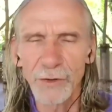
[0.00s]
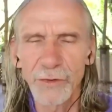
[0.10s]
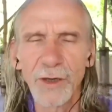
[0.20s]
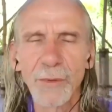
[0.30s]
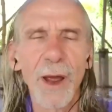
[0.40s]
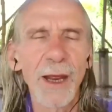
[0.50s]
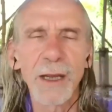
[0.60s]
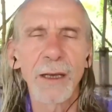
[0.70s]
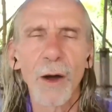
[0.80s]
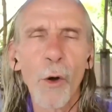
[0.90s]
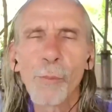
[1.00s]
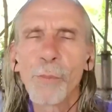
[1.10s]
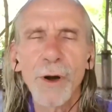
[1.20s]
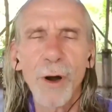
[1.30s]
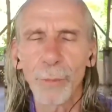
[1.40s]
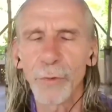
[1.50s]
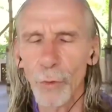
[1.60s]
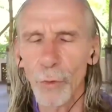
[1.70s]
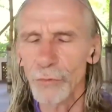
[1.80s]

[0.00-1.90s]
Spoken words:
she may open up so